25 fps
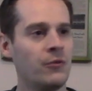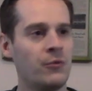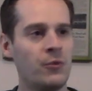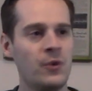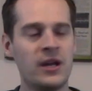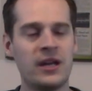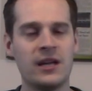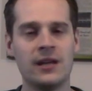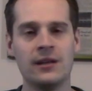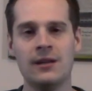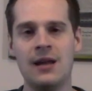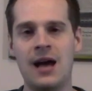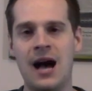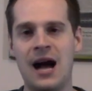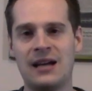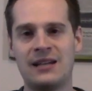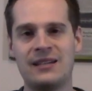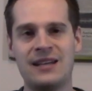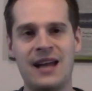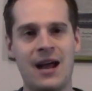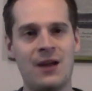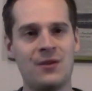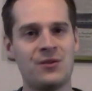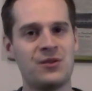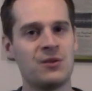If we can lock
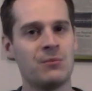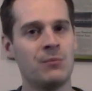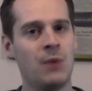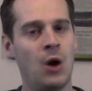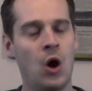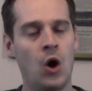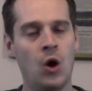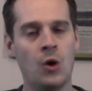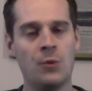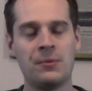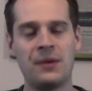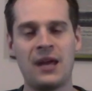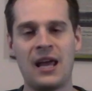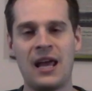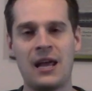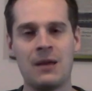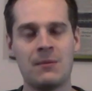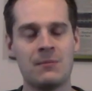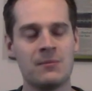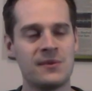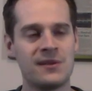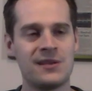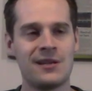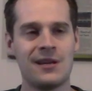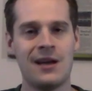down some home
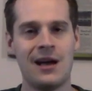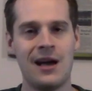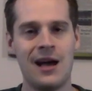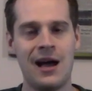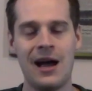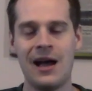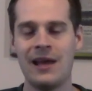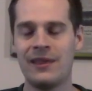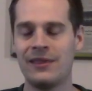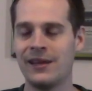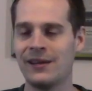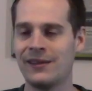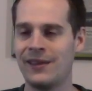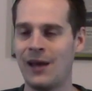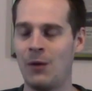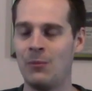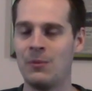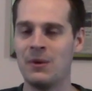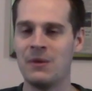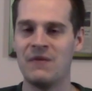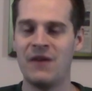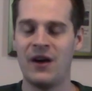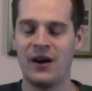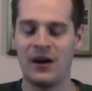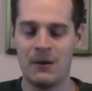games, I think that'll
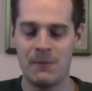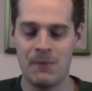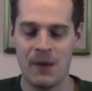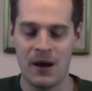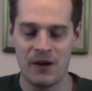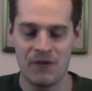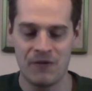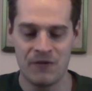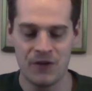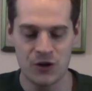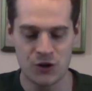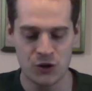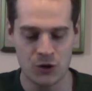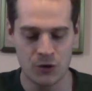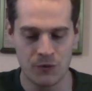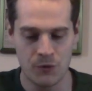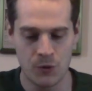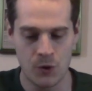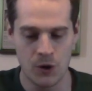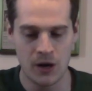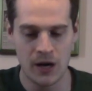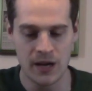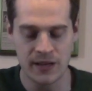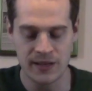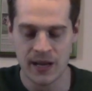be very beneficial
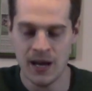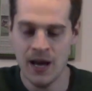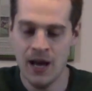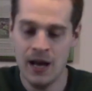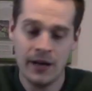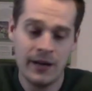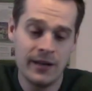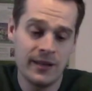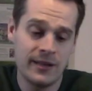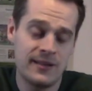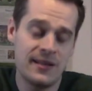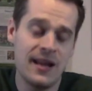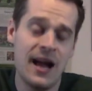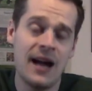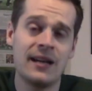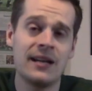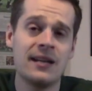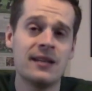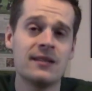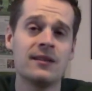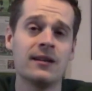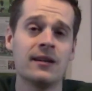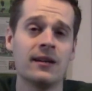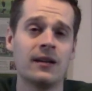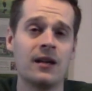for us, because it's not
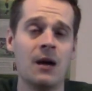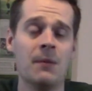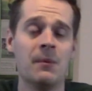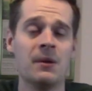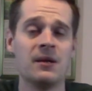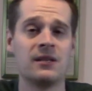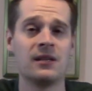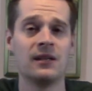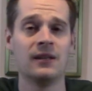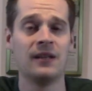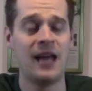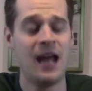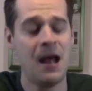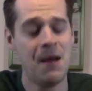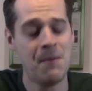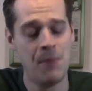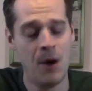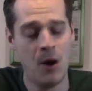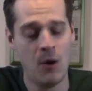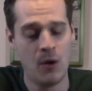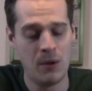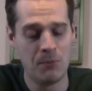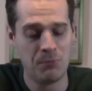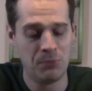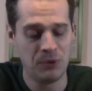easy to come into
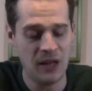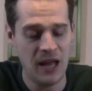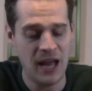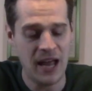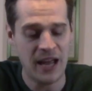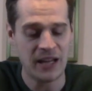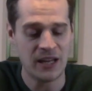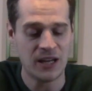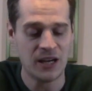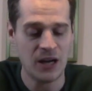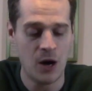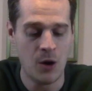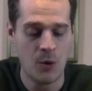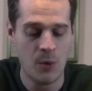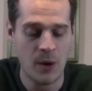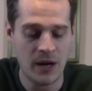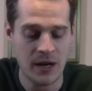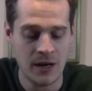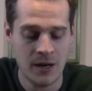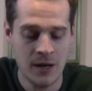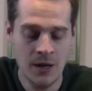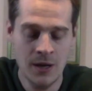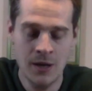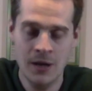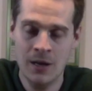Lambeau and play, you know,
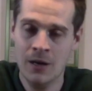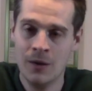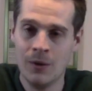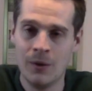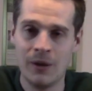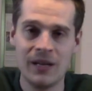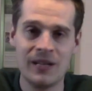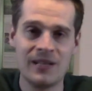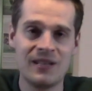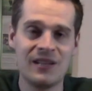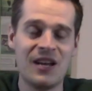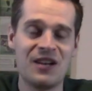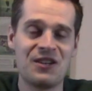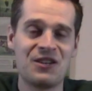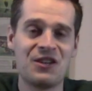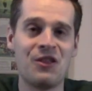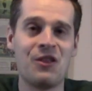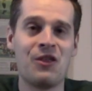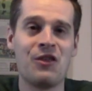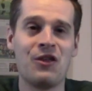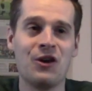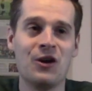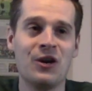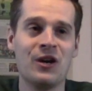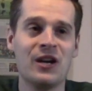when it's less than
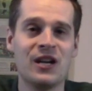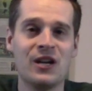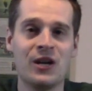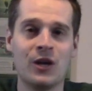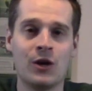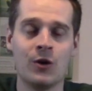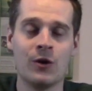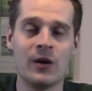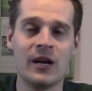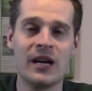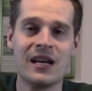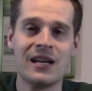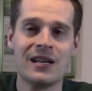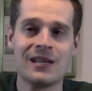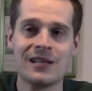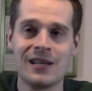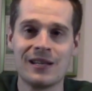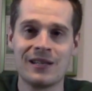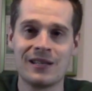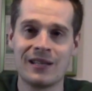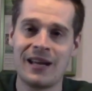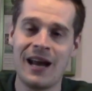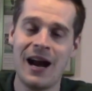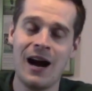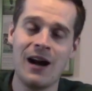30 degrees,
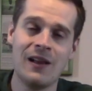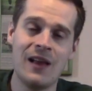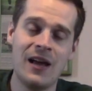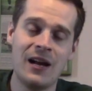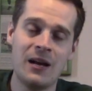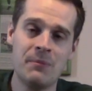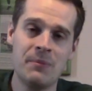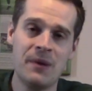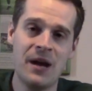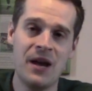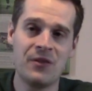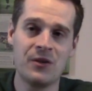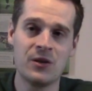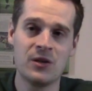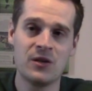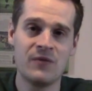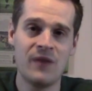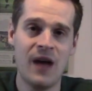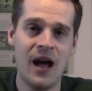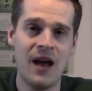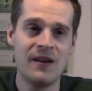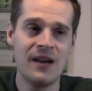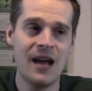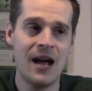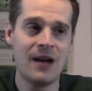as the Carolina Panthers
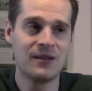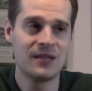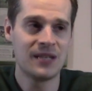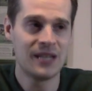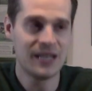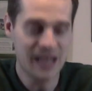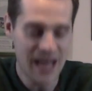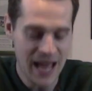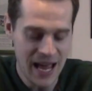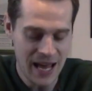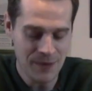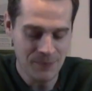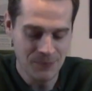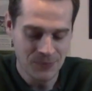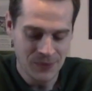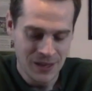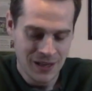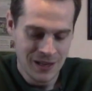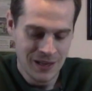found out today.